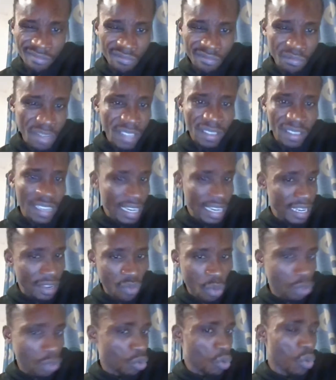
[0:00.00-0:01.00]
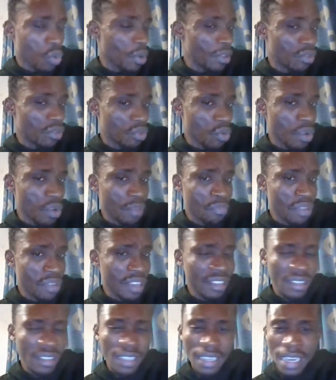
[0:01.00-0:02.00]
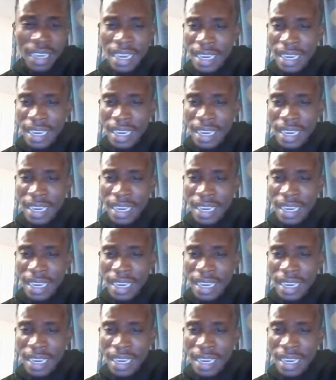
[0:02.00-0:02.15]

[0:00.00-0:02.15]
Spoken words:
basically want to go into a PhD,